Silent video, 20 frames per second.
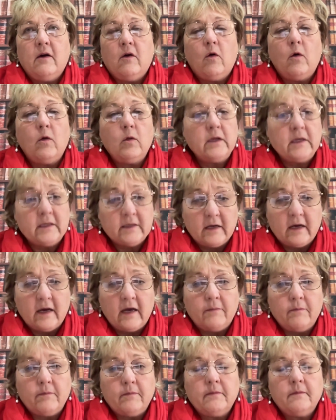all the
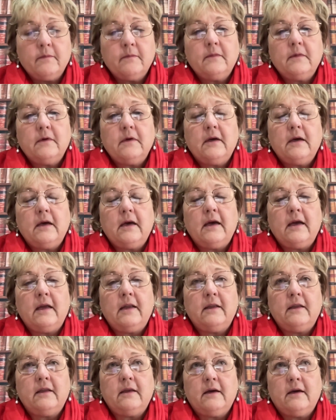time
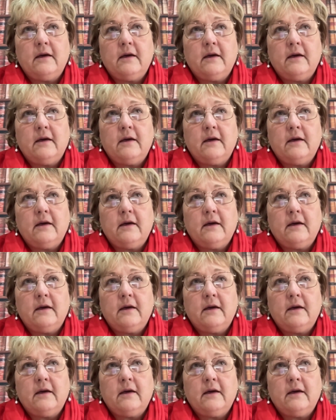and